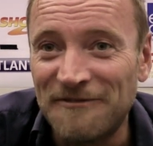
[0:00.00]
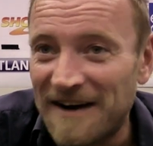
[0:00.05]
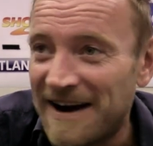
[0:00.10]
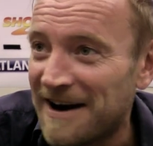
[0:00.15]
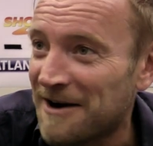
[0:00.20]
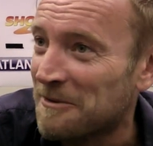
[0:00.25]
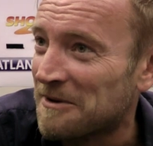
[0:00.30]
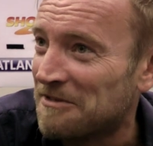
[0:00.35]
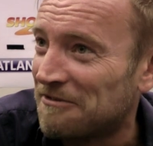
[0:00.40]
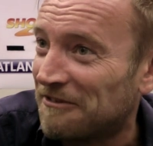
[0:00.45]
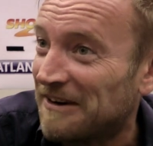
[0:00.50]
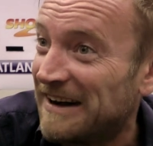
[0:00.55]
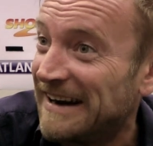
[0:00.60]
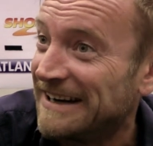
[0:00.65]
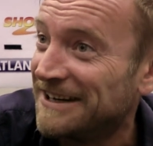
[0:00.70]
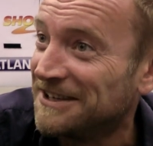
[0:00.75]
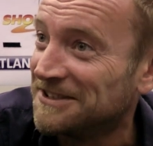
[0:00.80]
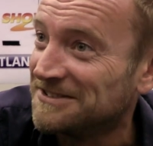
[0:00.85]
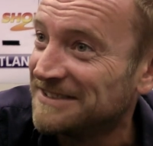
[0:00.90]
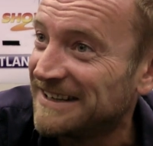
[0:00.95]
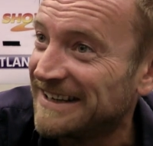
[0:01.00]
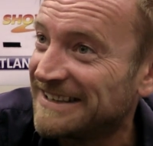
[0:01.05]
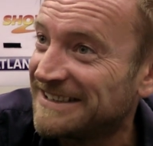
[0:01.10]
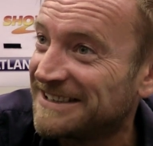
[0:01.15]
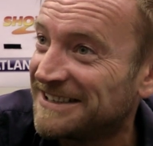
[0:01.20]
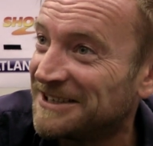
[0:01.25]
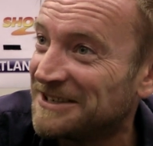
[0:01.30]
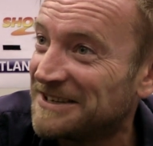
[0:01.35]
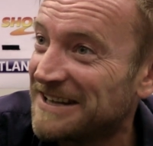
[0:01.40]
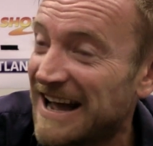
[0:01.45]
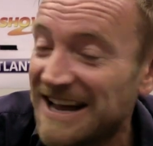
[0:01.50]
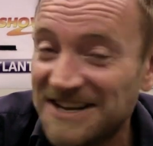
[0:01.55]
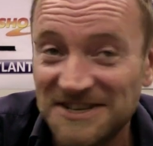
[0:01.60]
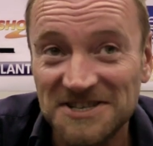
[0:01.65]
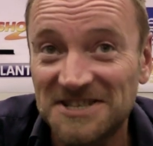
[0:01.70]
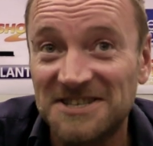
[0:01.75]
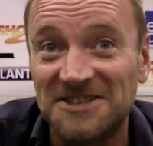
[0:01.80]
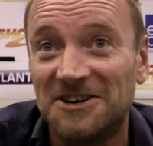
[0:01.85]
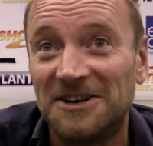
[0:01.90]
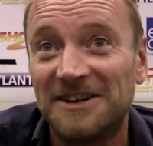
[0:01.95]
Fire with fire. I don't know. I
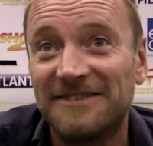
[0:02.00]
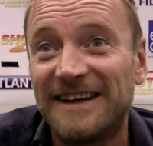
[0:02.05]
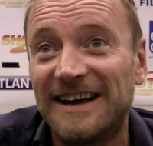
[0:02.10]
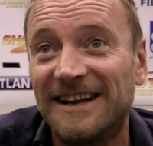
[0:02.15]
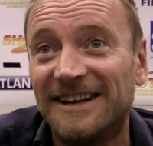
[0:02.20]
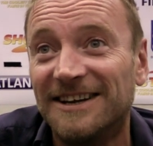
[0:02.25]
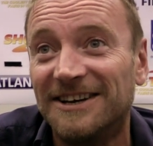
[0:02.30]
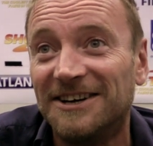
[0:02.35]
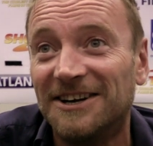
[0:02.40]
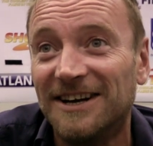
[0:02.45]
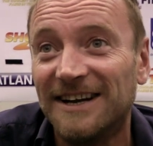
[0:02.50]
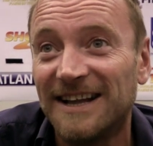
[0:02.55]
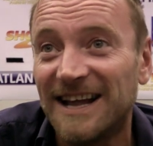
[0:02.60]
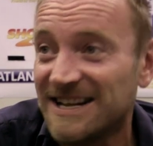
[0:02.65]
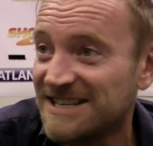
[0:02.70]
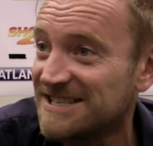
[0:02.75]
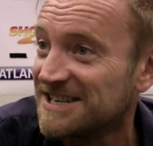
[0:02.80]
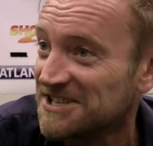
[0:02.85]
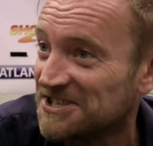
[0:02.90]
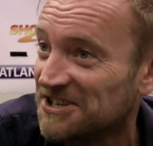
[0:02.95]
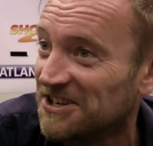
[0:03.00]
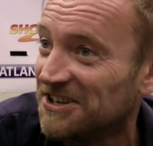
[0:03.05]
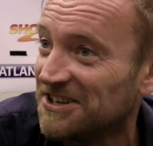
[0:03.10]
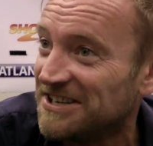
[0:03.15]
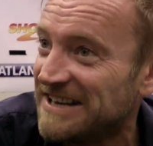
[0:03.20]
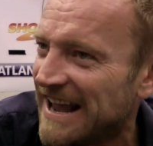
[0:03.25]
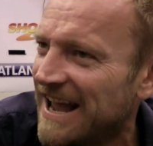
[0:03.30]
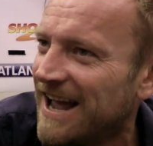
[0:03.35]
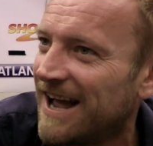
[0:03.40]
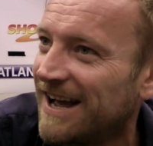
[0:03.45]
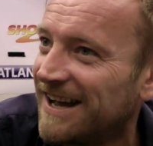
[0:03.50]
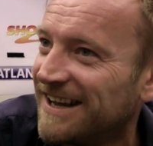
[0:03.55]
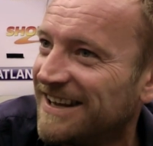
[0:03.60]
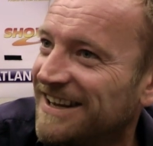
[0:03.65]
just thought of that. No, that sounds good. Yeah.